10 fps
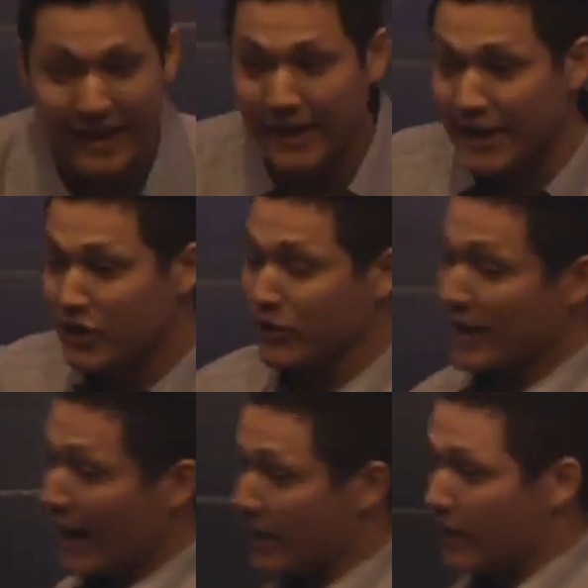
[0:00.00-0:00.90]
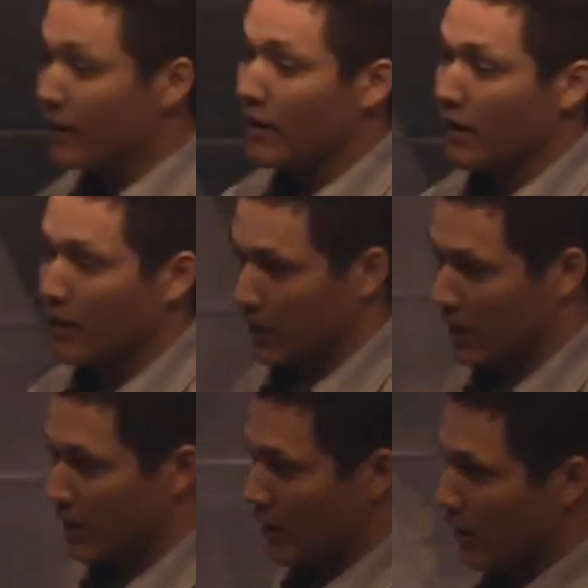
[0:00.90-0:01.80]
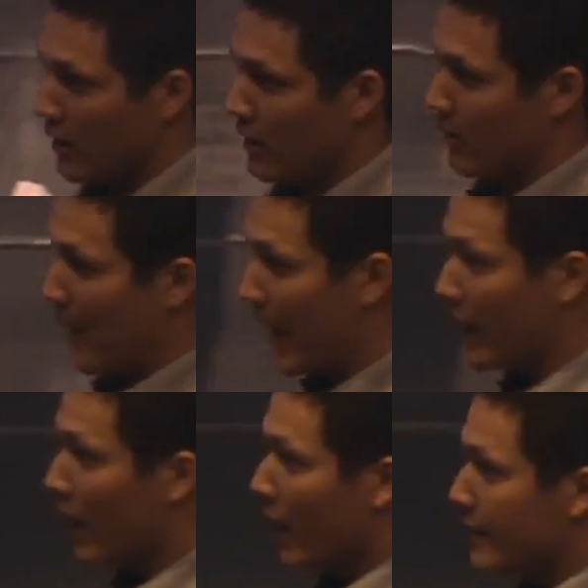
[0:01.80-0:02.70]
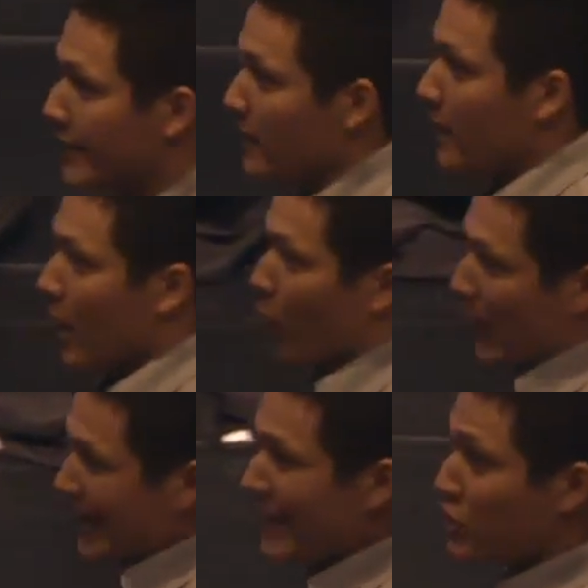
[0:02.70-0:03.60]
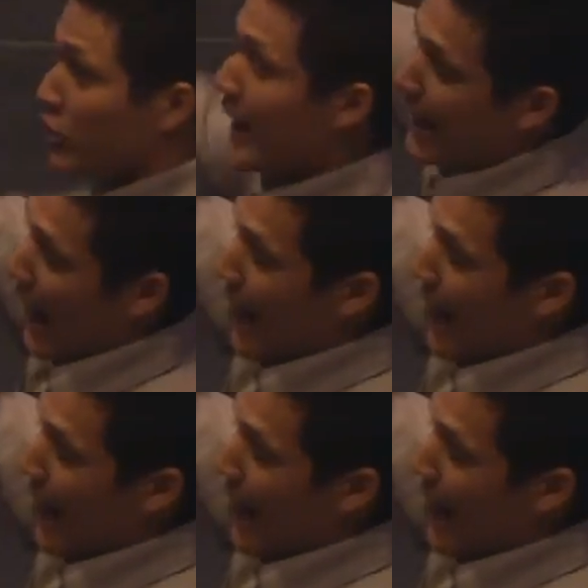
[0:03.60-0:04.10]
day, he created man. Did when he created